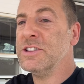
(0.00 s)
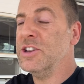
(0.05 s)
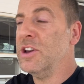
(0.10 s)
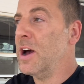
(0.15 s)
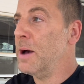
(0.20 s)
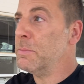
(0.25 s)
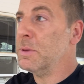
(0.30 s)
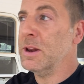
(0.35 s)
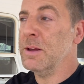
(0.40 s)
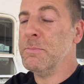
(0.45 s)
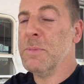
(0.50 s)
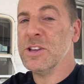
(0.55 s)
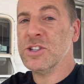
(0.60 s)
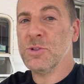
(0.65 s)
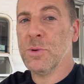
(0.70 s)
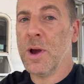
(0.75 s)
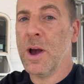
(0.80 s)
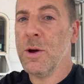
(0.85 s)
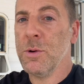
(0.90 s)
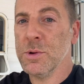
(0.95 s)
you. I'm gonna mess
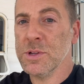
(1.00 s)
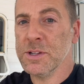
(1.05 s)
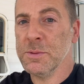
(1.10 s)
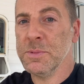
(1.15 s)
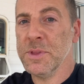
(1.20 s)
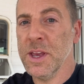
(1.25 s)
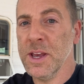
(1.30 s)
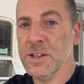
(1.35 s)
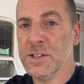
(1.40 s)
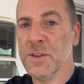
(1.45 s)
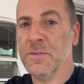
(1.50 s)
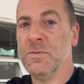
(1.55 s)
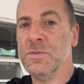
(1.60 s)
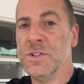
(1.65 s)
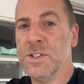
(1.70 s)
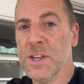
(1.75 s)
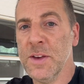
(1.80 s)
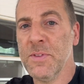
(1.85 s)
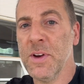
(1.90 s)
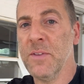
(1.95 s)
around with some things and
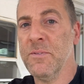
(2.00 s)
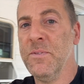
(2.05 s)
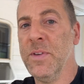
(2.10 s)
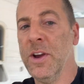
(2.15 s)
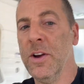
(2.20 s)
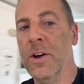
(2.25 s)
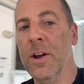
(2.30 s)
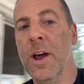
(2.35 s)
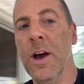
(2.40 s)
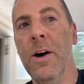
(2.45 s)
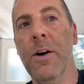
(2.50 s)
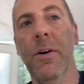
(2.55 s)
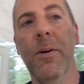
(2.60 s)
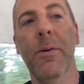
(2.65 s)
see if I can figure it out.